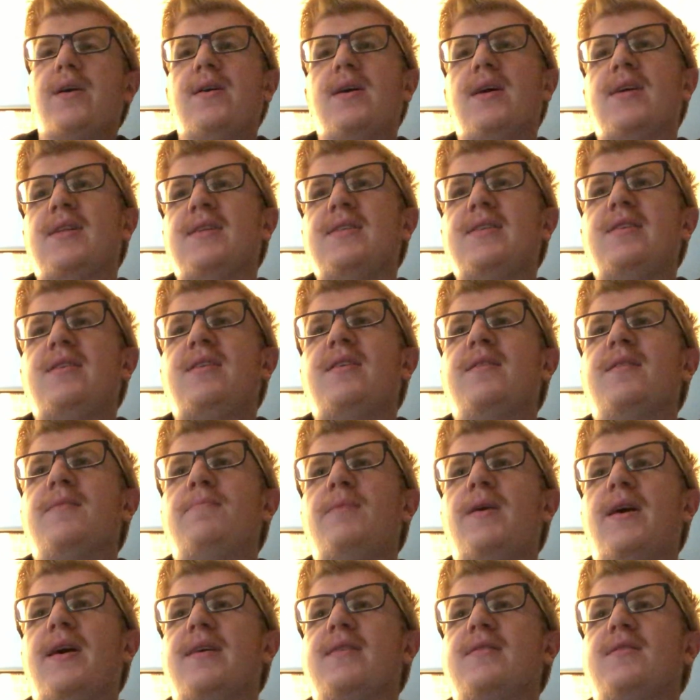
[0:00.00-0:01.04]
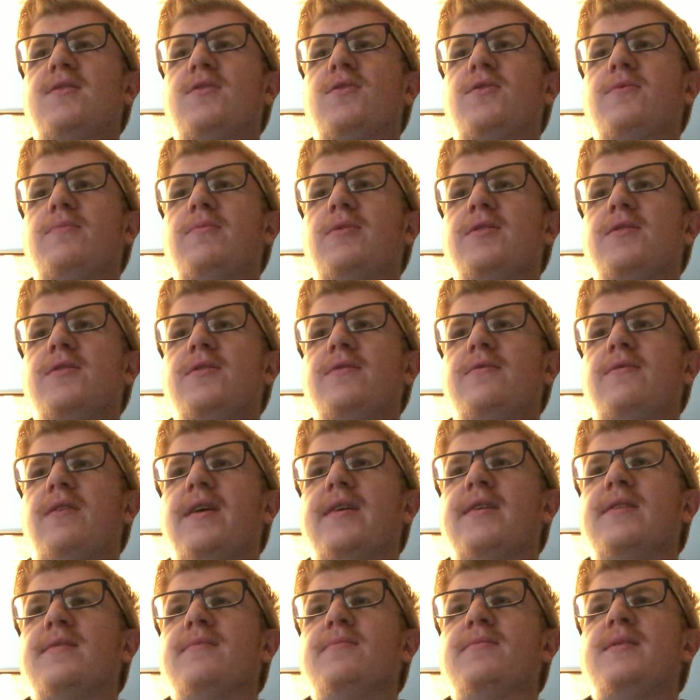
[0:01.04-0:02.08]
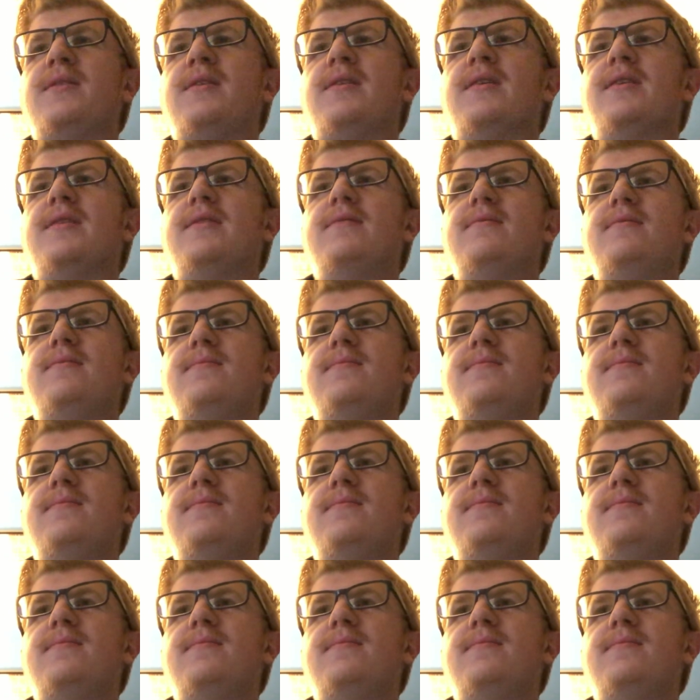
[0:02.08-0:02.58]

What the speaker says: at least in the past, a whole bunch of items that